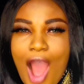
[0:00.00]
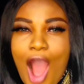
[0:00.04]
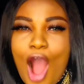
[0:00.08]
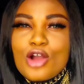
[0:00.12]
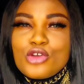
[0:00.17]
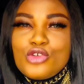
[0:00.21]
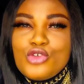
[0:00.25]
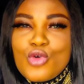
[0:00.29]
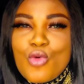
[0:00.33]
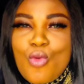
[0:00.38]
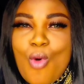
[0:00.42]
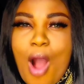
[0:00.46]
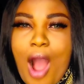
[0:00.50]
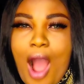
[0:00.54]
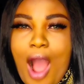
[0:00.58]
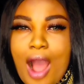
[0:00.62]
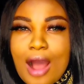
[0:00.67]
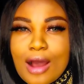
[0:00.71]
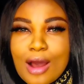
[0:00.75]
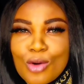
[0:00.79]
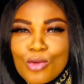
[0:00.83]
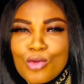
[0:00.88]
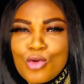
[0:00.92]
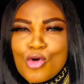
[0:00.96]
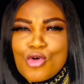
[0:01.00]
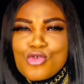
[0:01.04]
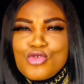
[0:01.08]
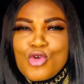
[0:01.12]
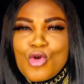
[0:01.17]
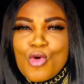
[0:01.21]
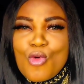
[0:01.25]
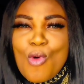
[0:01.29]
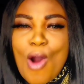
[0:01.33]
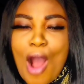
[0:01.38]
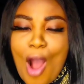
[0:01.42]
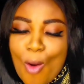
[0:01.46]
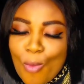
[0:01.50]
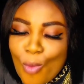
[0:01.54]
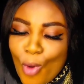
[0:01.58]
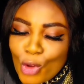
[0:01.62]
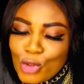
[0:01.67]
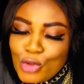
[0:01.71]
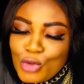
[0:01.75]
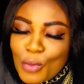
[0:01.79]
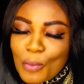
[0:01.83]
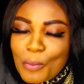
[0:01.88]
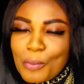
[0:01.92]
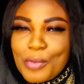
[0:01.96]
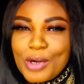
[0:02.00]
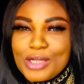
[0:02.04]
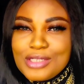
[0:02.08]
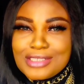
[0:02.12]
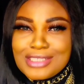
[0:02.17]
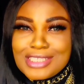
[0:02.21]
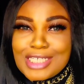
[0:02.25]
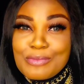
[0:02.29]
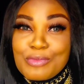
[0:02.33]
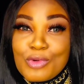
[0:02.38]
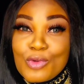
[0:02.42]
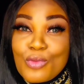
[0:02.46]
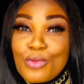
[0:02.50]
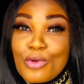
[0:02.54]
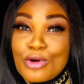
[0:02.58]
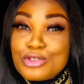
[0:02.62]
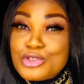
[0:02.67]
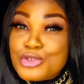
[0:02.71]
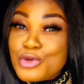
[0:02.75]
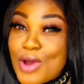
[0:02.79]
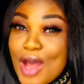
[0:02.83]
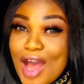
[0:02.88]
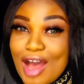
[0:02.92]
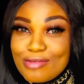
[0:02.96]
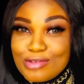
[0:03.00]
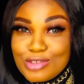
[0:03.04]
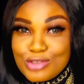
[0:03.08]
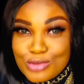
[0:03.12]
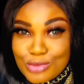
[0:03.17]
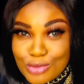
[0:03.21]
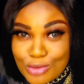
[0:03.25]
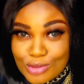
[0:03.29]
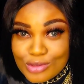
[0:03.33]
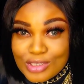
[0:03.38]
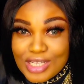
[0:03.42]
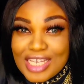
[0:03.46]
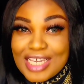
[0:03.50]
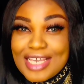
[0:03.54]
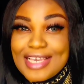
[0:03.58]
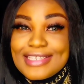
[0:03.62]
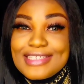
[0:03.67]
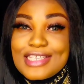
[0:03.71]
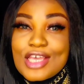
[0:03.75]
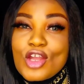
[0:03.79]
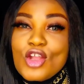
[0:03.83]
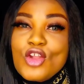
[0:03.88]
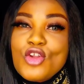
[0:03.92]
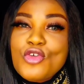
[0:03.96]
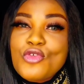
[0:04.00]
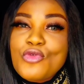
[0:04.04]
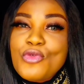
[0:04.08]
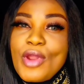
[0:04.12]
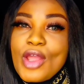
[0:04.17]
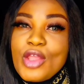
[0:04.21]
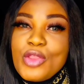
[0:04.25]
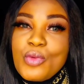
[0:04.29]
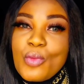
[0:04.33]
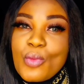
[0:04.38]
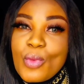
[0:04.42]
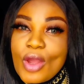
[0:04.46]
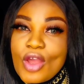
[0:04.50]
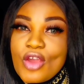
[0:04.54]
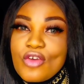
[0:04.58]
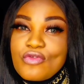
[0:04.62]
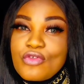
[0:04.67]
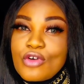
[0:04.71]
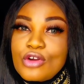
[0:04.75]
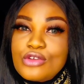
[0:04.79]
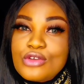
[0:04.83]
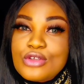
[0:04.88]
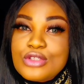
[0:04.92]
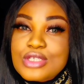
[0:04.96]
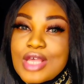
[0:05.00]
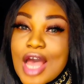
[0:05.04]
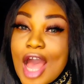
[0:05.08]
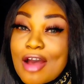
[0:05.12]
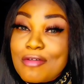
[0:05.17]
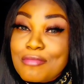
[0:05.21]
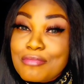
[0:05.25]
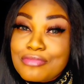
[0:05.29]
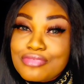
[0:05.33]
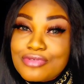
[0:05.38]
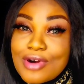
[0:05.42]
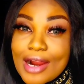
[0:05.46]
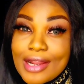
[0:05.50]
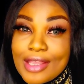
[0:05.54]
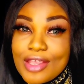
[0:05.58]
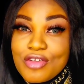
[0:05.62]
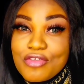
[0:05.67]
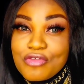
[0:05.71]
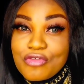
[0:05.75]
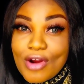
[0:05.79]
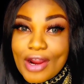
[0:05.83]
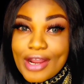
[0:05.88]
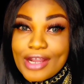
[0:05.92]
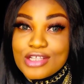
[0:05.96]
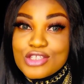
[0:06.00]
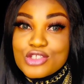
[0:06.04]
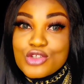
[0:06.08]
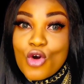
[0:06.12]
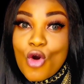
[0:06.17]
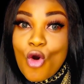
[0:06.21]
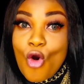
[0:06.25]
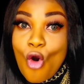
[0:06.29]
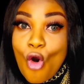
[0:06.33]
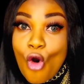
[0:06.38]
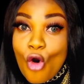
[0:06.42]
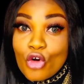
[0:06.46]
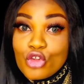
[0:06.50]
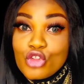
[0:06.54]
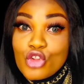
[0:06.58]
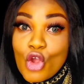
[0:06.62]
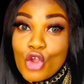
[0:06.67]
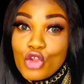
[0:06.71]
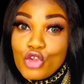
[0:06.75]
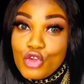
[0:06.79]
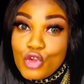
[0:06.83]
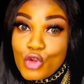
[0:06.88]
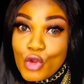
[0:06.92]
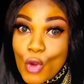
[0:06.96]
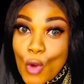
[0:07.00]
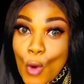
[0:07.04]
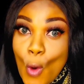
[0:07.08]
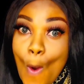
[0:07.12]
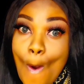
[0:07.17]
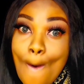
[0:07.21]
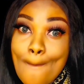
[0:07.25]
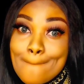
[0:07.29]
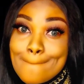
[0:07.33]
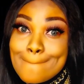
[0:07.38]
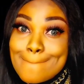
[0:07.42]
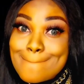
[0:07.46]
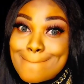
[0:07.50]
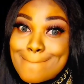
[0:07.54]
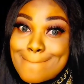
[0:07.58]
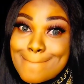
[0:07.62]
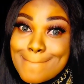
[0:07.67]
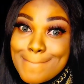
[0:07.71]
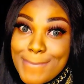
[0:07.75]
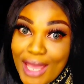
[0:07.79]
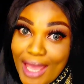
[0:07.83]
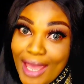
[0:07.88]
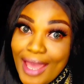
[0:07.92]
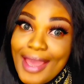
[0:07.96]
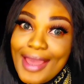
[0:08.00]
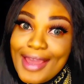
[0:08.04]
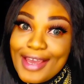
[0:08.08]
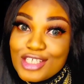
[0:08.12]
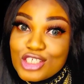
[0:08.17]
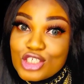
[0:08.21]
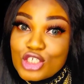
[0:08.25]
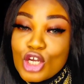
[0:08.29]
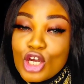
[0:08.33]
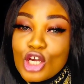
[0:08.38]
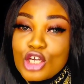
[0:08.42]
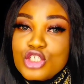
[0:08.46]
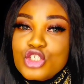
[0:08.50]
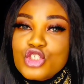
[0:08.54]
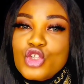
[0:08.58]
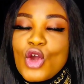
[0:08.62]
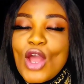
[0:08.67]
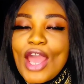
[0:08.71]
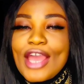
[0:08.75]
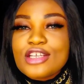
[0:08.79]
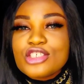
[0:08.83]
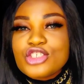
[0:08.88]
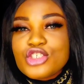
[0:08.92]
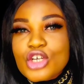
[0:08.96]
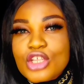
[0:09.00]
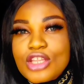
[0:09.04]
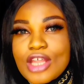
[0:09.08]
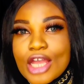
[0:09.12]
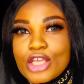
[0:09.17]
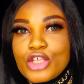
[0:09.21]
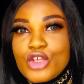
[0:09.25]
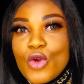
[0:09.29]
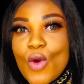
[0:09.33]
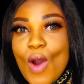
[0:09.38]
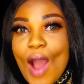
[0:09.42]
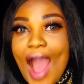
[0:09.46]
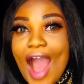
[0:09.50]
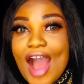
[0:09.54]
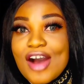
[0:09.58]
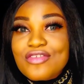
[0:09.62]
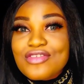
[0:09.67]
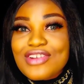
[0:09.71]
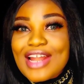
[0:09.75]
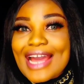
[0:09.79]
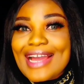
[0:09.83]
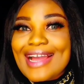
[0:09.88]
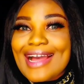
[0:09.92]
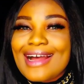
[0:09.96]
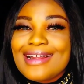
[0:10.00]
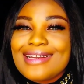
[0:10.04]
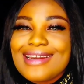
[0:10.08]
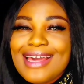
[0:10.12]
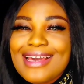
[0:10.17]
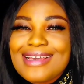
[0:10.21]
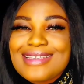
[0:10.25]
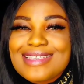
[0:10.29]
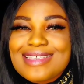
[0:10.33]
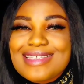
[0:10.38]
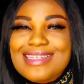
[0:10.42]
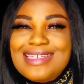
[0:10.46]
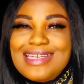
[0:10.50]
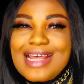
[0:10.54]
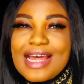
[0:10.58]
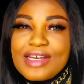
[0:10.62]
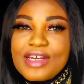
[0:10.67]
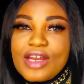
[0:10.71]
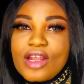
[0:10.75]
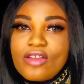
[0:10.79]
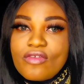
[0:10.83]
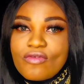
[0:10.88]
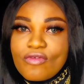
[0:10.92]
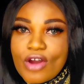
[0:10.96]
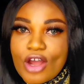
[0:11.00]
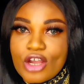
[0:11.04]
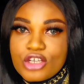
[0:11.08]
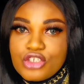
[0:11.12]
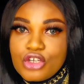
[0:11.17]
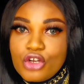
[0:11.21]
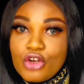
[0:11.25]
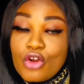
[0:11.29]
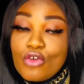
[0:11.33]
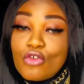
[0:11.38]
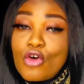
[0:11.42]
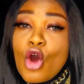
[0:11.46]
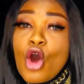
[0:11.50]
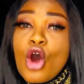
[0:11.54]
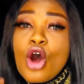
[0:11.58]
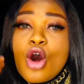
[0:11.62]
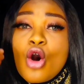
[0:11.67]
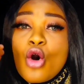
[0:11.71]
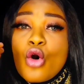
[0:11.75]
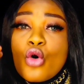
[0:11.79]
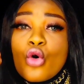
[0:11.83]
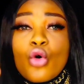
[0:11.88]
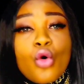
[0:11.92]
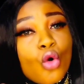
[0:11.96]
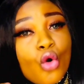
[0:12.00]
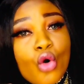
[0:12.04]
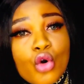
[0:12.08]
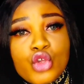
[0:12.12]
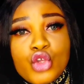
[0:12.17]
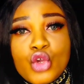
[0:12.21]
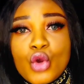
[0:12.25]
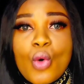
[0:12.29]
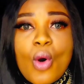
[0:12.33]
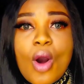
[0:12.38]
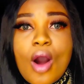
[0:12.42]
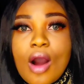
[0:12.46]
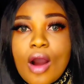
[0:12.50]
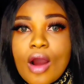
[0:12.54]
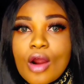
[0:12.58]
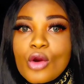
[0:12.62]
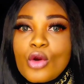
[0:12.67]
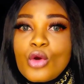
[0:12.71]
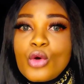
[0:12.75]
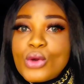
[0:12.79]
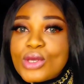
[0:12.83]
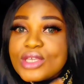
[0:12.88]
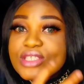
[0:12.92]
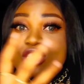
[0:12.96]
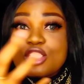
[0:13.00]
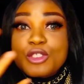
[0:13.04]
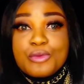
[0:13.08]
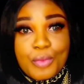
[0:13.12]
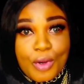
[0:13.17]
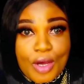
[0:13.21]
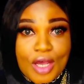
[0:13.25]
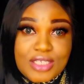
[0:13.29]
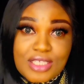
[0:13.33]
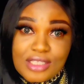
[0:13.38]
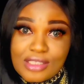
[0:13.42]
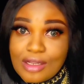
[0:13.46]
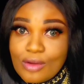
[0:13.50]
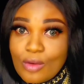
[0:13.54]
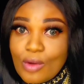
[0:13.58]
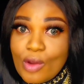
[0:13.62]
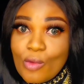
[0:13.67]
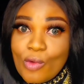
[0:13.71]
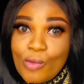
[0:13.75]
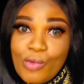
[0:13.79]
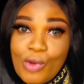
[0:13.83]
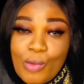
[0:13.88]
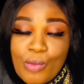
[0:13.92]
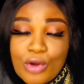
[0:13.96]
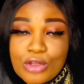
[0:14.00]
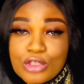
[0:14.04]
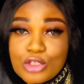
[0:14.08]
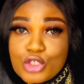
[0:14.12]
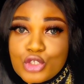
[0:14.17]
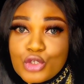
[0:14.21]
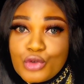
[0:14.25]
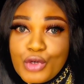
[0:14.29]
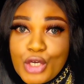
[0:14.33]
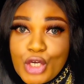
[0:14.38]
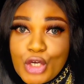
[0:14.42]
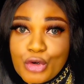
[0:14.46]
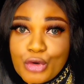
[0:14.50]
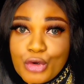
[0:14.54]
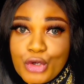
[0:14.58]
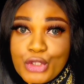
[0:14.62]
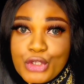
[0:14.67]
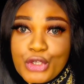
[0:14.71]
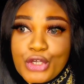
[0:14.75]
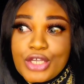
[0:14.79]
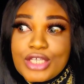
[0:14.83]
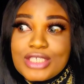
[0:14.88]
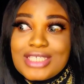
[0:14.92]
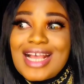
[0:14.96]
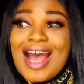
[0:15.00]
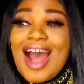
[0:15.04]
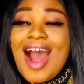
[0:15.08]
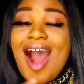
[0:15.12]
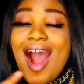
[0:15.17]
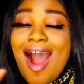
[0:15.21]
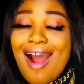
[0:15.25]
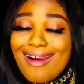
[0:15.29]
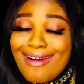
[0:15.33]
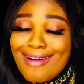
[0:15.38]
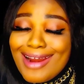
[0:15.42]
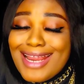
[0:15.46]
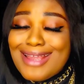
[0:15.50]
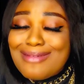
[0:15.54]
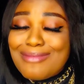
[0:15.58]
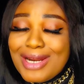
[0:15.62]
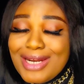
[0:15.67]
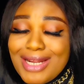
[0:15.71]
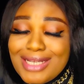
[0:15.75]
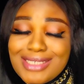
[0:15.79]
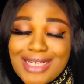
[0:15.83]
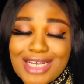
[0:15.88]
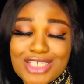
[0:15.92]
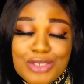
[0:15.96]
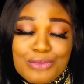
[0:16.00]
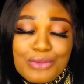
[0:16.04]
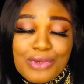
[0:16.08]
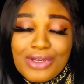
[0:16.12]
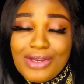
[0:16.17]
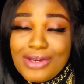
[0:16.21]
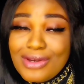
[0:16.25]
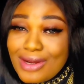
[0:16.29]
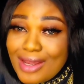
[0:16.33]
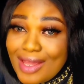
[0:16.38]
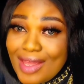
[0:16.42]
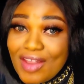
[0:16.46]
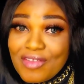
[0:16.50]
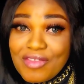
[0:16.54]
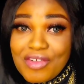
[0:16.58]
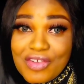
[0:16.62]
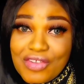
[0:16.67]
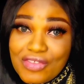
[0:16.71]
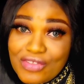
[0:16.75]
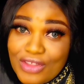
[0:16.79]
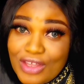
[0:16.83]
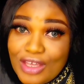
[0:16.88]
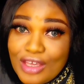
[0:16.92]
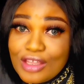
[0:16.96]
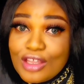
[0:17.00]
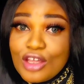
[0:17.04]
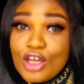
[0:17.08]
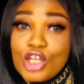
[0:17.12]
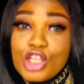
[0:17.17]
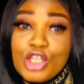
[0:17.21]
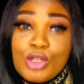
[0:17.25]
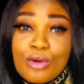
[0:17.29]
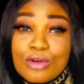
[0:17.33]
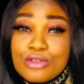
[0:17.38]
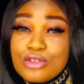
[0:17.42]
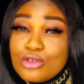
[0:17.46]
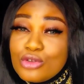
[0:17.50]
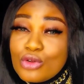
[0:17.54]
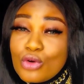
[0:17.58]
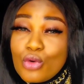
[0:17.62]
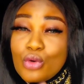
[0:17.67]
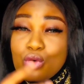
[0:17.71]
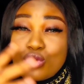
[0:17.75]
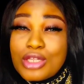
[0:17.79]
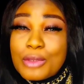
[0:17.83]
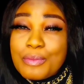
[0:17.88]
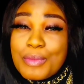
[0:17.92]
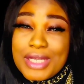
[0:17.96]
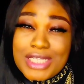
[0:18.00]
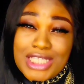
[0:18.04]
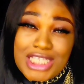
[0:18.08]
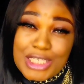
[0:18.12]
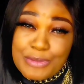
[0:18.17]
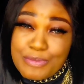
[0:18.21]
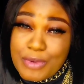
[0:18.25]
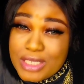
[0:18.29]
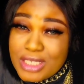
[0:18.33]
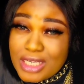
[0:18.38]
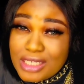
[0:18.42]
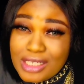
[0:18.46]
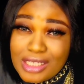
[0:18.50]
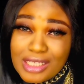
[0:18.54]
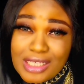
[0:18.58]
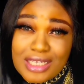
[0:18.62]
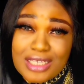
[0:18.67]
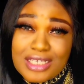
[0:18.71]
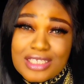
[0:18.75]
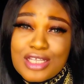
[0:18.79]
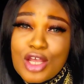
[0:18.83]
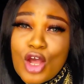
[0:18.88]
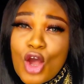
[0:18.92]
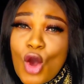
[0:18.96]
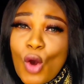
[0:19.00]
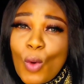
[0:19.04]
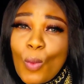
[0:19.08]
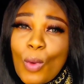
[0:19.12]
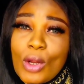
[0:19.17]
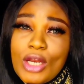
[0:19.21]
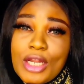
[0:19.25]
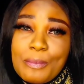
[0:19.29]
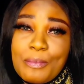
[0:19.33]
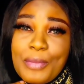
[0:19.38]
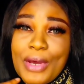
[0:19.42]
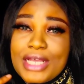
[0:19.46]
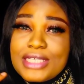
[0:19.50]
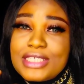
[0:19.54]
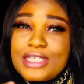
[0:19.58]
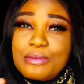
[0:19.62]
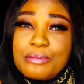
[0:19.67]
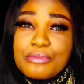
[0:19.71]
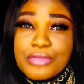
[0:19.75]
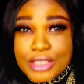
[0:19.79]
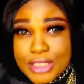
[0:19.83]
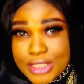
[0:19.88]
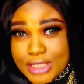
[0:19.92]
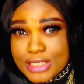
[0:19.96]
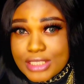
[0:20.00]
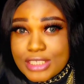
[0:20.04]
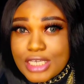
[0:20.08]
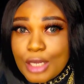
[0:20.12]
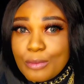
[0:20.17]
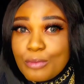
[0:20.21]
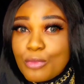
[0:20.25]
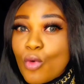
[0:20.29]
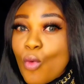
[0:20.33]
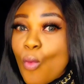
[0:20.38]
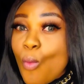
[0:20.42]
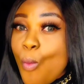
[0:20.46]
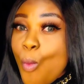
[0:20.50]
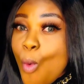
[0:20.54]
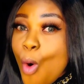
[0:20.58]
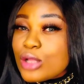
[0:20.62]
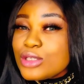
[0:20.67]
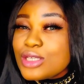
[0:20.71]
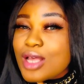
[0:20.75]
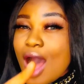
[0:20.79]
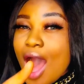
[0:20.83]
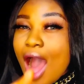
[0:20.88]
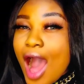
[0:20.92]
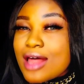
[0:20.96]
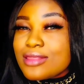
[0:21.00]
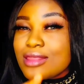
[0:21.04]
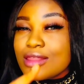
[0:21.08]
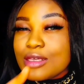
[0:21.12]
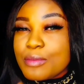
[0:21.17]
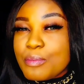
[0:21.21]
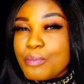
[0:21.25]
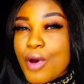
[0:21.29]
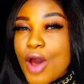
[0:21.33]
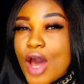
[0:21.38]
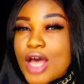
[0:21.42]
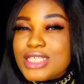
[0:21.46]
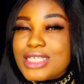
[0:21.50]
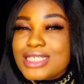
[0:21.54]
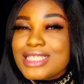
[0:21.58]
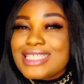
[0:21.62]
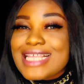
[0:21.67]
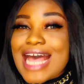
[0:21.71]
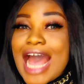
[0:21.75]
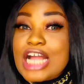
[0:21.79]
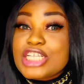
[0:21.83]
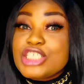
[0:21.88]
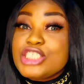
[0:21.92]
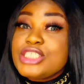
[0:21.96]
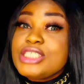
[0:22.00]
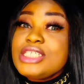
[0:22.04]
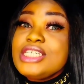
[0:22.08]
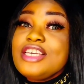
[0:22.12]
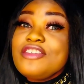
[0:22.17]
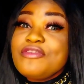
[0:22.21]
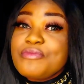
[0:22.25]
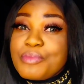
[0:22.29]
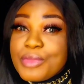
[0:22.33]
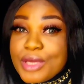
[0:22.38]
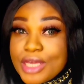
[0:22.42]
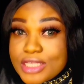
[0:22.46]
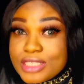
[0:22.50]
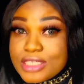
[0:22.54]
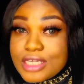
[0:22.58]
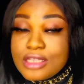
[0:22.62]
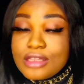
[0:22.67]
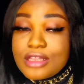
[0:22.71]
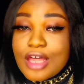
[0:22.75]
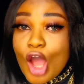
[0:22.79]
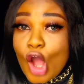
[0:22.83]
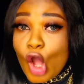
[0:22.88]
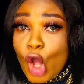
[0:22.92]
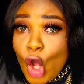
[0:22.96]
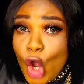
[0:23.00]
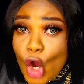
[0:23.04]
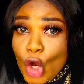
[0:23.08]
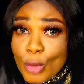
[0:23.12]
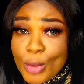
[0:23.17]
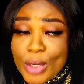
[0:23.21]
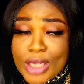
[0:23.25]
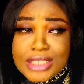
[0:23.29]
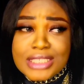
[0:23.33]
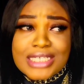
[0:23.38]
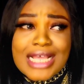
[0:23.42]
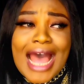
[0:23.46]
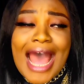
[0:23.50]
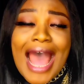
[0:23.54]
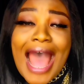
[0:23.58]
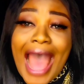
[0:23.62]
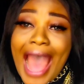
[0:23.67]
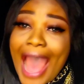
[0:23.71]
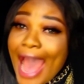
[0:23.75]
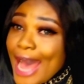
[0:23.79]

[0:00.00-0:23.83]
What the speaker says: how you are, who you are, what you bring to the table, what you have done. It's a great way for you to have bragging rights on your page. So ensure that you have like an extended version of who you are, who is this person that you want to recruit, because hiring managers are looking at everything. They want to know who this person is, what the person brings to the table, what are the person's achievements in their current